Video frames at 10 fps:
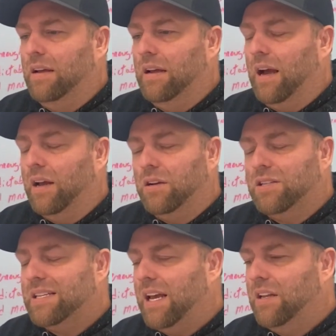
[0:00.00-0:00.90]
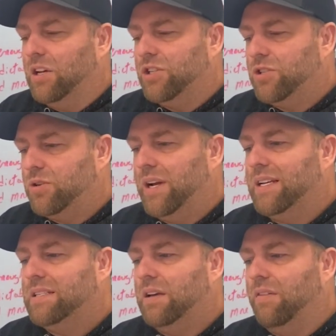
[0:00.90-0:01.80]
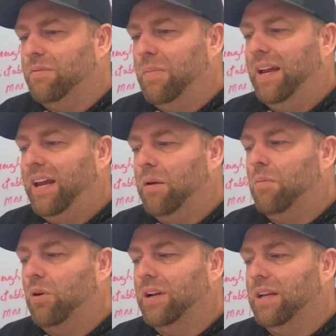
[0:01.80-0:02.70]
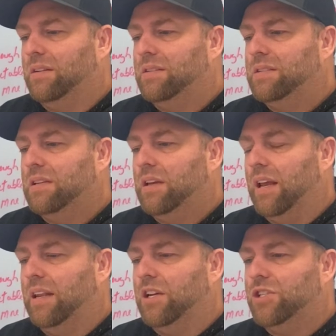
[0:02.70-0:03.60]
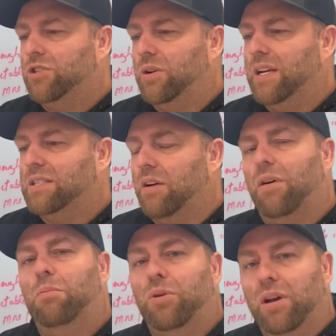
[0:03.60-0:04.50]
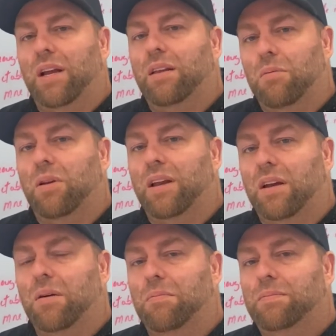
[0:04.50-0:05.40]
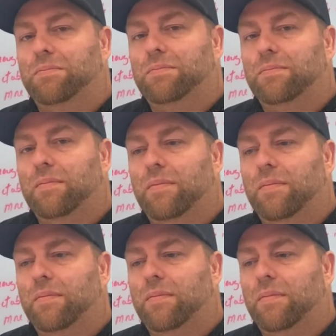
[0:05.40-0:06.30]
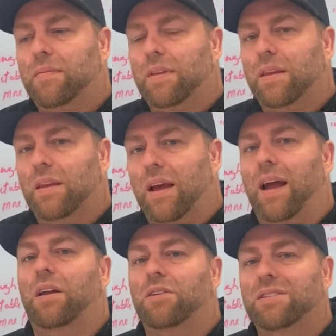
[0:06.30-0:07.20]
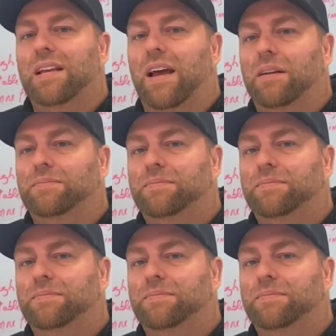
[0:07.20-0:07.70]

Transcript: I understand the stress of making more deals and the stress of unpredictable income. I understand.